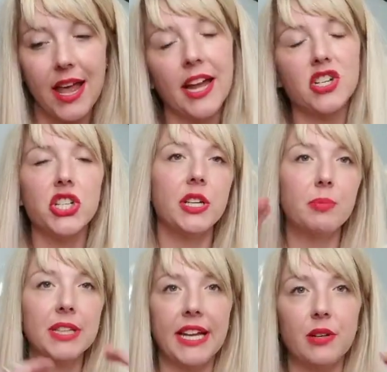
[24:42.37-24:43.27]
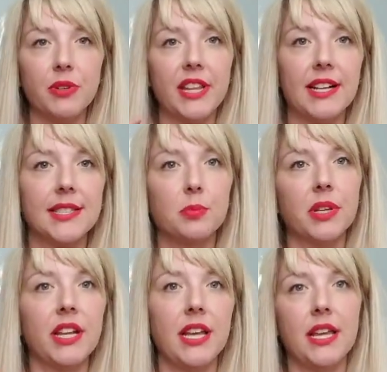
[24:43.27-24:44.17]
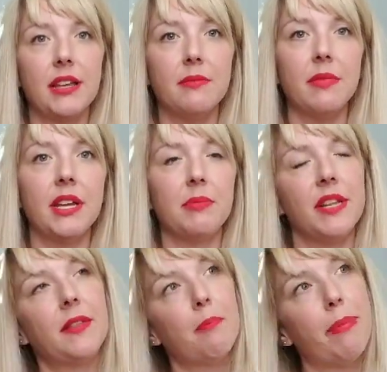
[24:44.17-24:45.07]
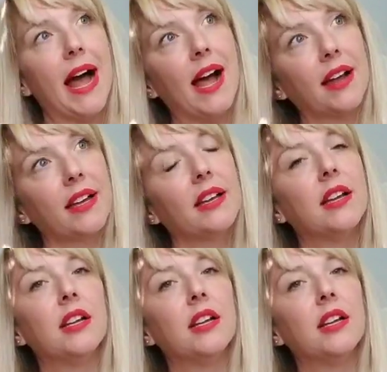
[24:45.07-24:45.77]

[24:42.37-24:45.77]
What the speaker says: and she played with that split hem and made the back